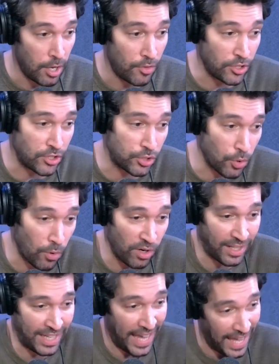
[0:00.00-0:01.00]
the store
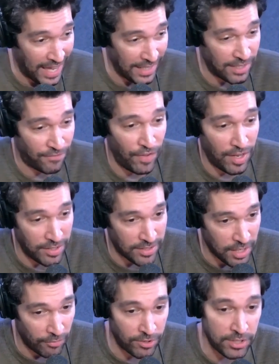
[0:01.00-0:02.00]
can defend
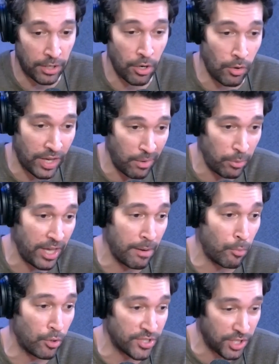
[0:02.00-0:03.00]
itself. It's like, okay, we
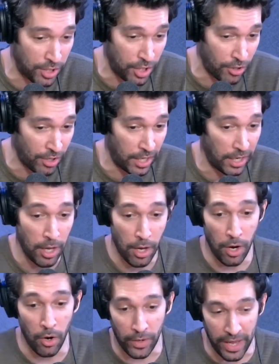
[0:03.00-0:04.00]
get more security.
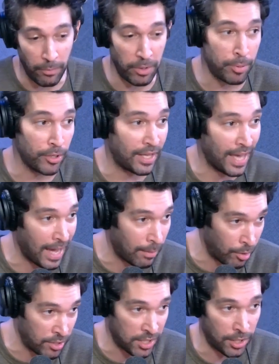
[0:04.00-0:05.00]
Okay, we put
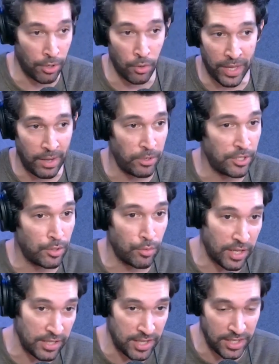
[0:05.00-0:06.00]
cameras in. Okay, we do
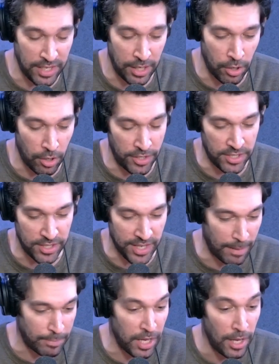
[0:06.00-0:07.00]
this. They take all these
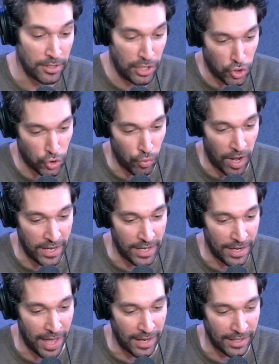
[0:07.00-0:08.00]
steps to try to
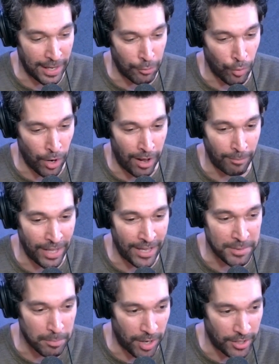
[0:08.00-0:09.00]
not get robbed
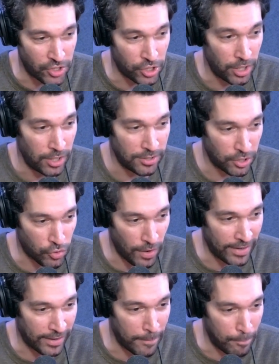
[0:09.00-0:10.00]
as much, to try
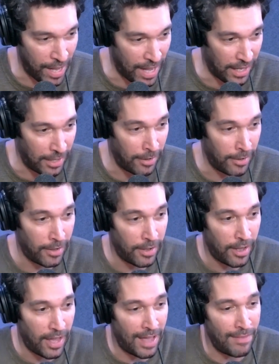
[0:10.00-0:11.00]
to combat it.
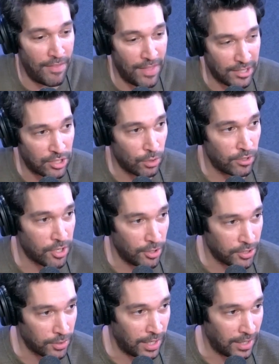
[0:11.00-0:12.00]
And then that store is
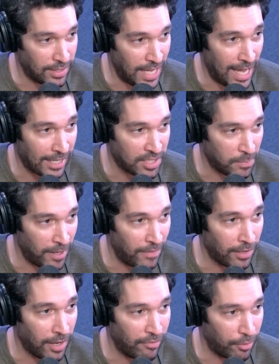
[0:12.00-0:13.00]
also getting taxed by the
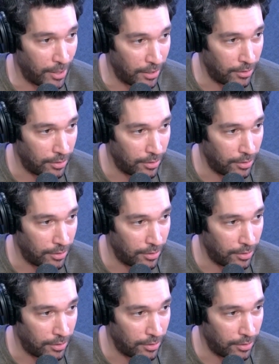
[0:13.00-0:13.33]
government.